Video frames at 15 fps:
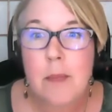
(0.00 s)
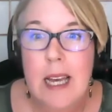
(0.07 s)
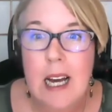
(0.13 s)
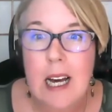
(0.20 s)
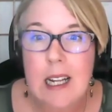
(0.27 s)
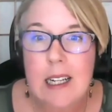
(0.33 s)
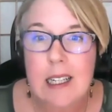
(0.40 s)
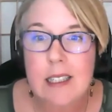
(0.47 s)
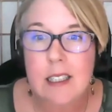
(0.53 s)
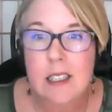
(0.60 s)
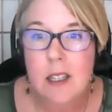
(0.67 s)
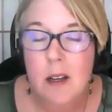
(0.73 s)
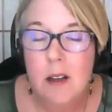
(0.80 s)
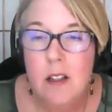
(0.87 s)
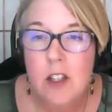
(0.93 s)
Be
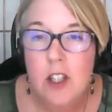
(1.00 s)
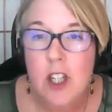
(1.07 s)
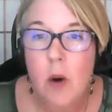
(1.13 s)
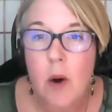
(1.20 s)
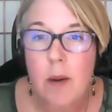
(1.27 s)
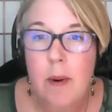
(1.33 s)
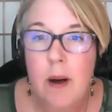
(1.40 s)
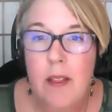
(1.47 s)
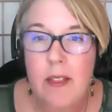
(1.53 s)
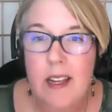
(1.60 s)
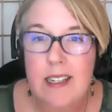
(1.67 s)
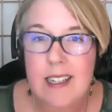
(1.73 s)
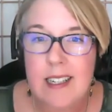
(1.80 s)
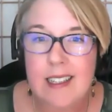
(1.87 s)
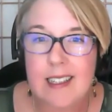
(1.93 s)
honest, show up
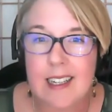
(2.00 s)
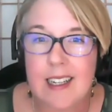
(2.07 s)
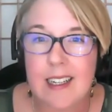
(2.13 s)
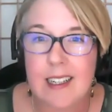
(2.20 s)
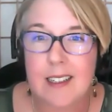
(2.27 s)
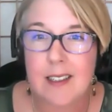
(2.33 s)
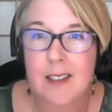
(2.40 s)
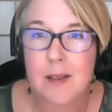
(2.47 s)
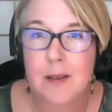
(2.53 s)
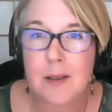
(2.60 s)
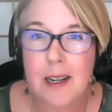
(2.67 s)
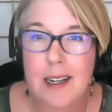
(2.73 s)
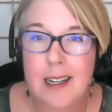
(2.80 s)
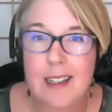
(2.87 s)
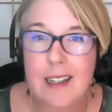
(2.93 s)
authentically,
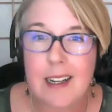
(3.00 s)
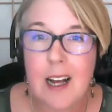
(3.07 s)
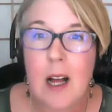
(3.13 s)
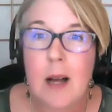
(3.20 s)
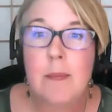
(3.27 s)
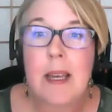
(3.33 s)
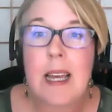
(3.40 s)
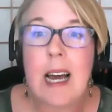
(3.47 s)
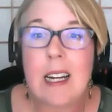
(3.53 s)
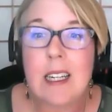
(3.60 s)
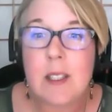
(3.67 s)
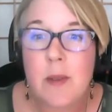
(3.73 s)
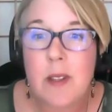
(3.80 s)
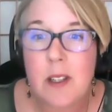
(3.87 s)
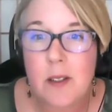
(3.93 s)
right? Be
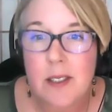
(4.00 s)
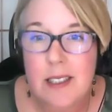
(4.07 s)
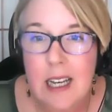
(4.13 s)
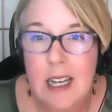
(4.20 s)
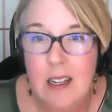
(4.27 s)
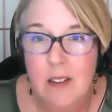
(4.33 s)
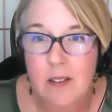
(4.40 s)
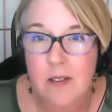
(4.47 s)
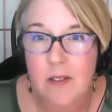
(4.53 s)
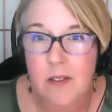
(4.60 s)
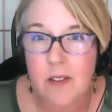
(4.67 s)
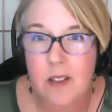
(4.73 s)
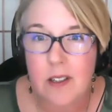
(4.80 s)
honest with yourself